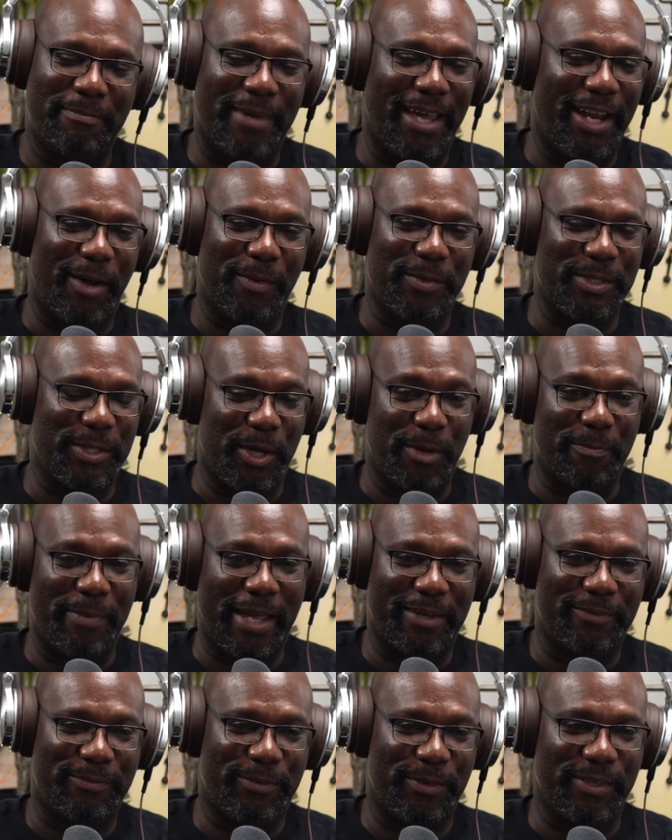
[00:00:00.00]
and Matt are always going
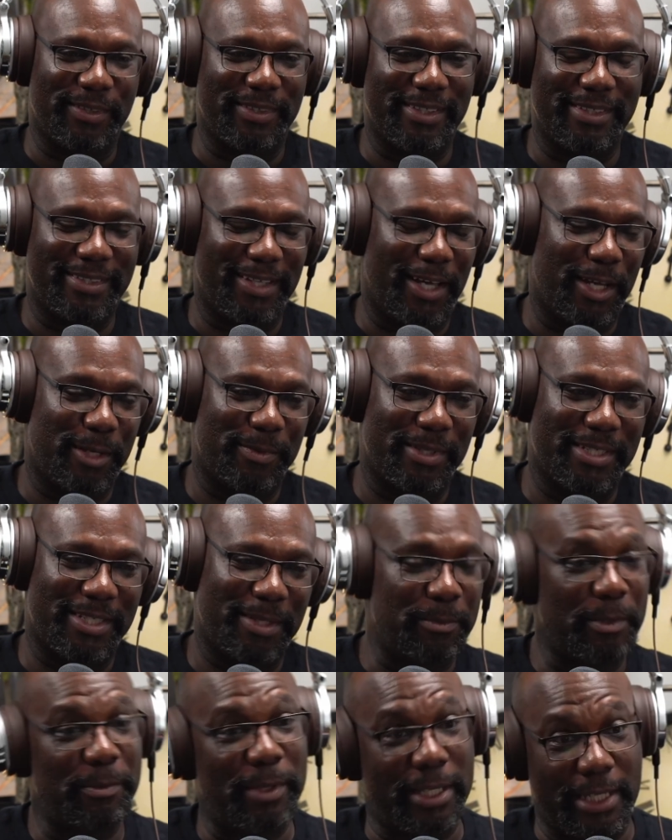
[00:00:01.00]
back and forth. He talking about
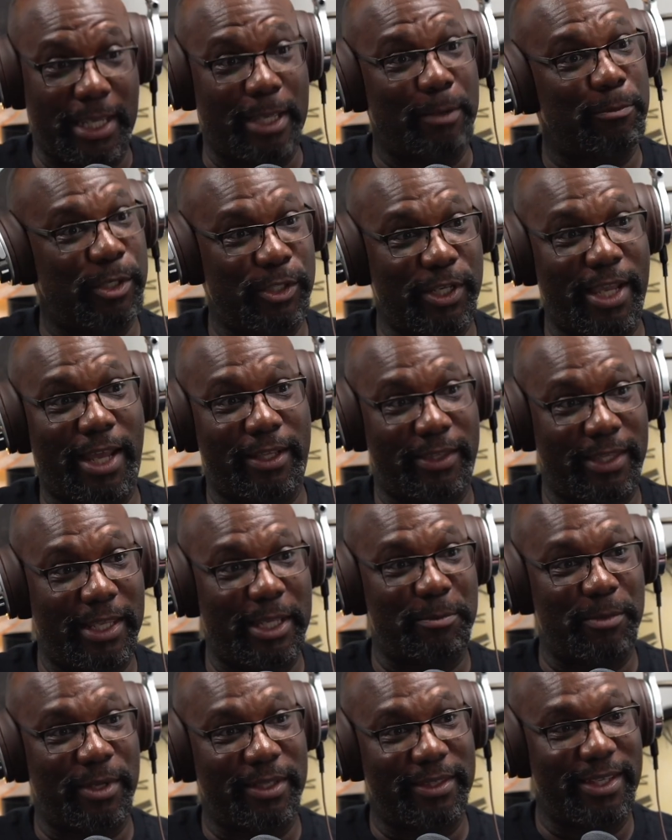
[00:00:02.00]
something. I'm like, yeah, but you got to
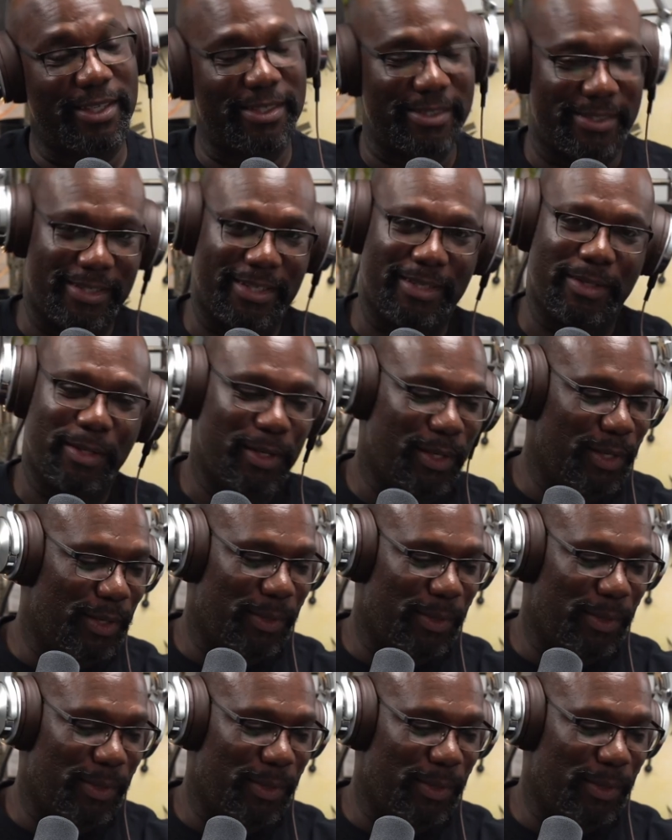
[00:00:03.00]
think about this, and then